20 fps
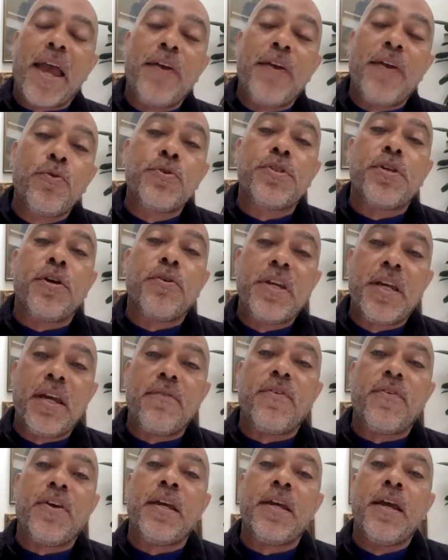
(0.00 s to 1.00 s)
And also
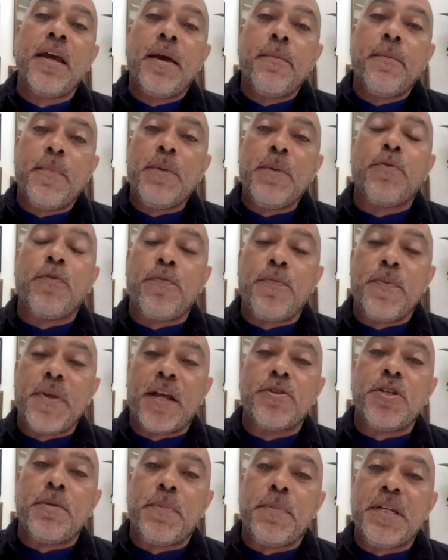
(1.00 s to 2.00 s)
giving people from the
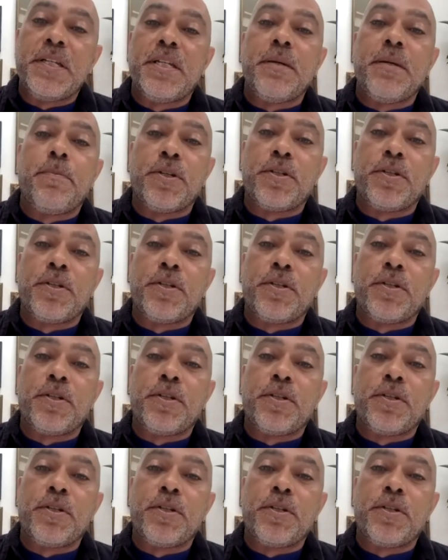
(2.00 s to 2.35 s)
LGBT